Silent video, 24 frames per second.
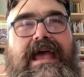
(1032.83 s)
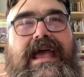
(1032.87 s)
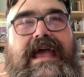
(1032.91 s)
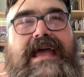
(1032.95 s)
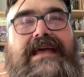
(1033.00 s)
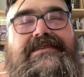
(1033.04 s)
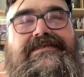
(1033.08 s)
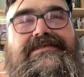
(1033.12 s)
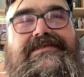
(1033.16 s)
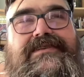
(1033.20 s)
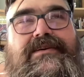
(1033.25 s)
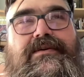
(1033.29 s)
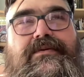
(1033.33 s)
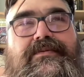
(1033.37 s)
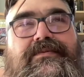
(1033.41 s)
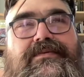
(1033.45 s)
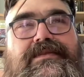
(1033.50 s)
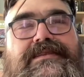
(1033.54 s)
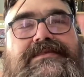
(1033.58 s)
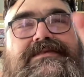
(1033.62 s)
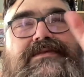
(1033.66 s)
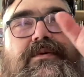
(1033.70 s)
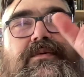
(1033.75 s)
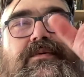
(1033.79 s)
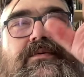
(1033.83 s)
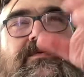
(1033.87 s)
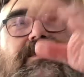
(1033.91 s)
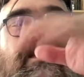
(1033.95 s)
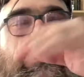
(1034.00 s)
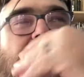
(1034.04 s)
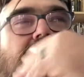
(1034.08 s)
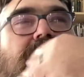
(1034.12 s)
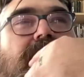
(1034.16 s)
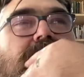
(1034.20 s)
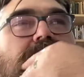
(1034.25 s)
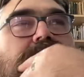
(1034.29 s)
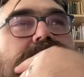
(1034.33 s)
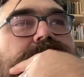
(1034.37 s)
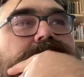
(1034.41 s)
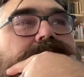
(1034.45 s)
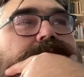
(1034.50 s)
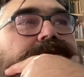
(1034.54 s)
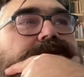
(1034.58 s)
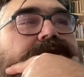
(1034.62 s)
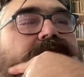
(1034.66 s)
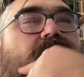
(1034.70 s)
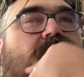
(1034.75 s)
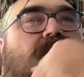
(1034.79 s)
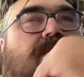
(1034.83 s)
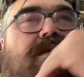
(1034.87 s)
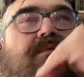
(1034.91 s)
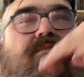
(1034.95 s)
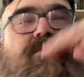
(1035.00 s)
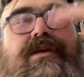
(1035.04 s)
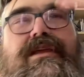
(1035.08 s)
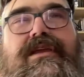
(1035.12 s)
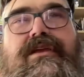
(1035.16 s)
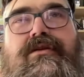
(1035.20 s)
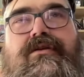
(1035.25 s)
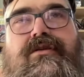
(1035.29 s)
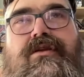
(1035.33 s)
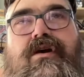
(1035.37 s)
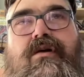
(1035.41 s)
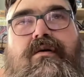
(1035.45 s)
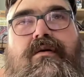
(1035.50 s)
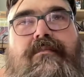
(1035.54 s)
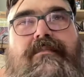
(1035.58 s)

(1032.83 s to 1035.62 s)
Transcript: And so this whole thing, knowing what you know